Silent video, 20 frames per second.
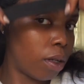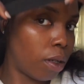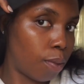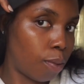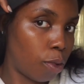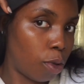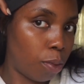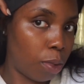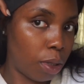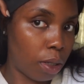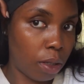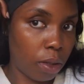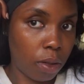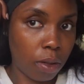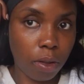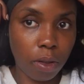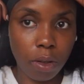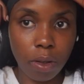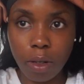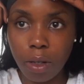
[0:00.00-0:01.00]
I'm not bringing
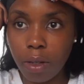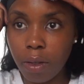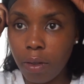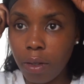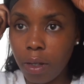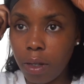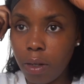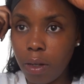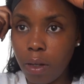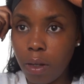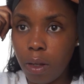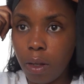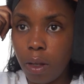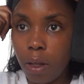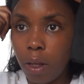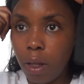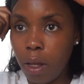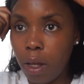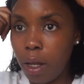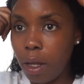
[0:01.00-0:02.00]
on the other side.
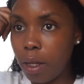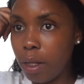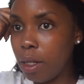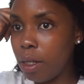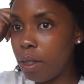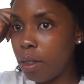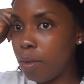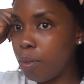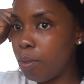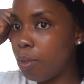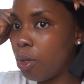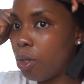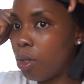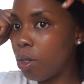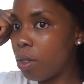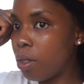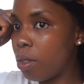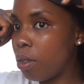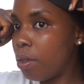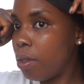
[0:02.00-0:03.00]
And I didn't
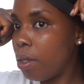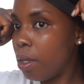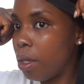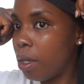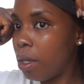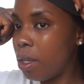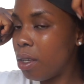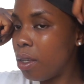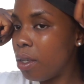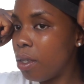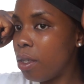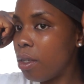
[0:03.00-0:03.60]
pluck this hair.